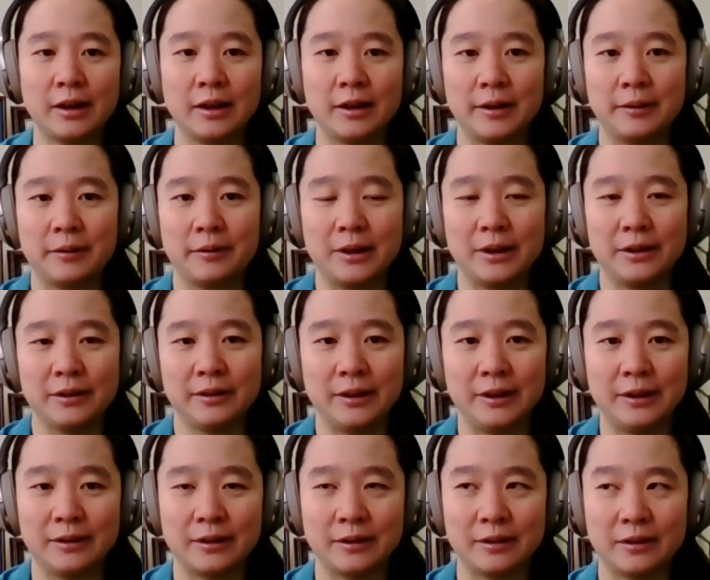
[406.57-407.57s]
of
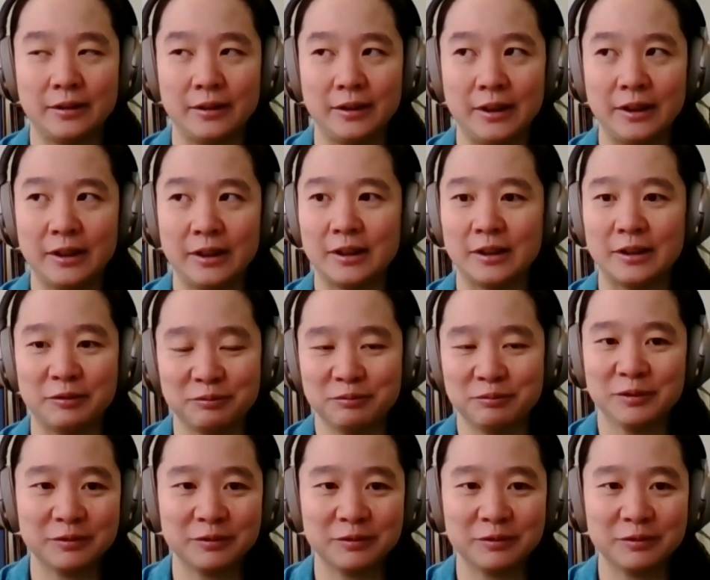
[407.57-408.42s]
the